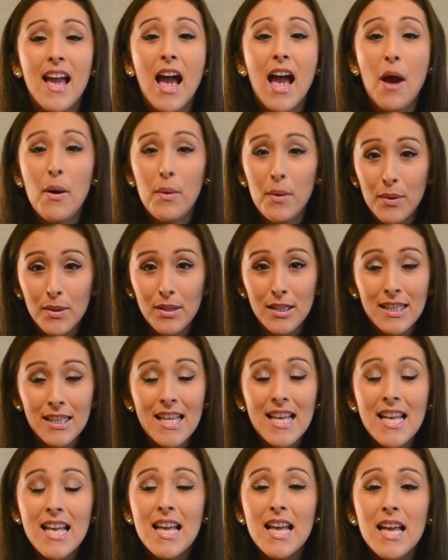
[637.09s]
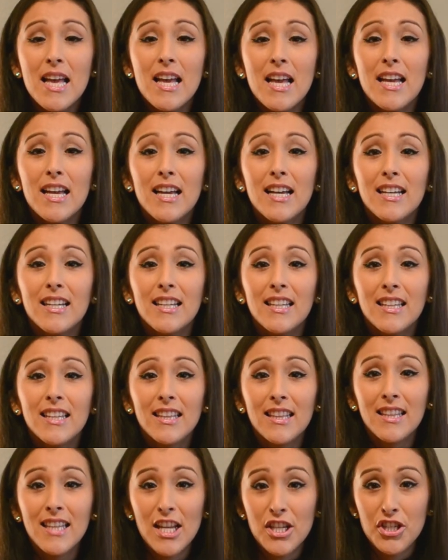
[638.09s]
I will
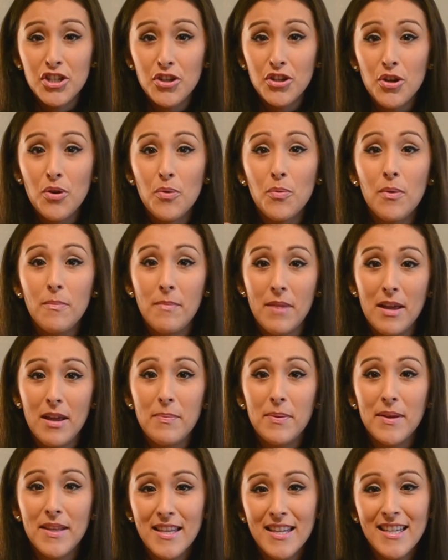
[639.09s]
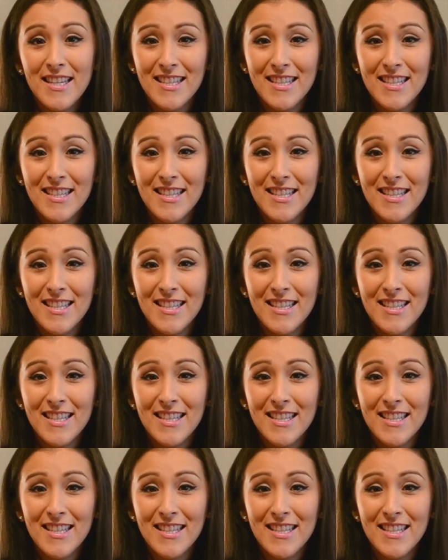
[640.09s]
let you know what my opinion